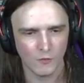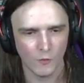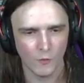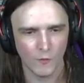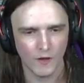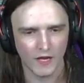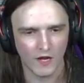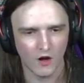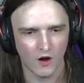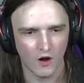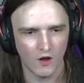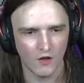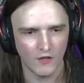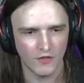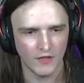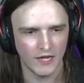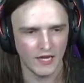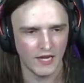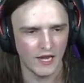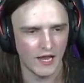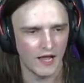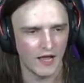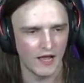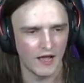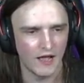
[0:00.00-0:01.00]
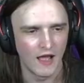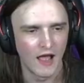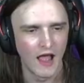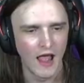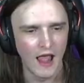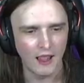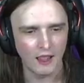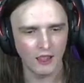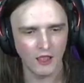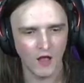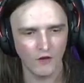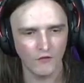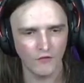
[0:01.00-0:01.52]
We got the
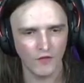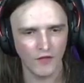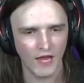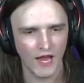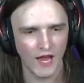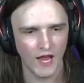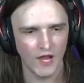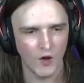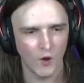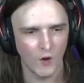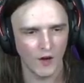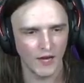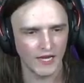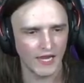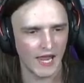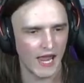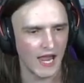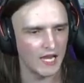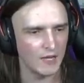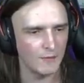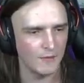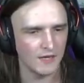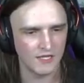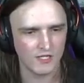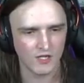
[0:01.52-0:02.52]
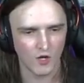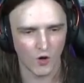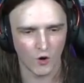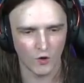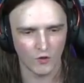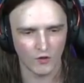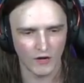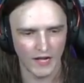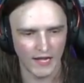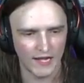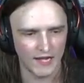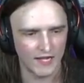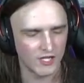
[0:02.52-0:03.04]
lovely annoying enemies all
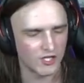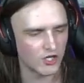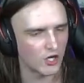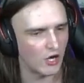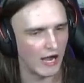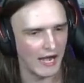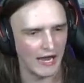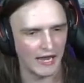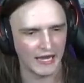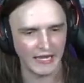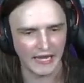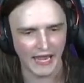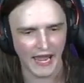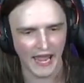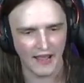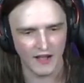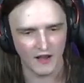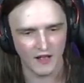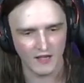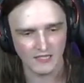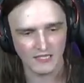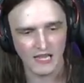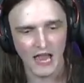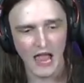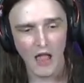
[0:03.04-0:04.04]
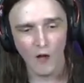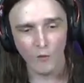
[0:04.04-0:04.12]
ready to try and get us.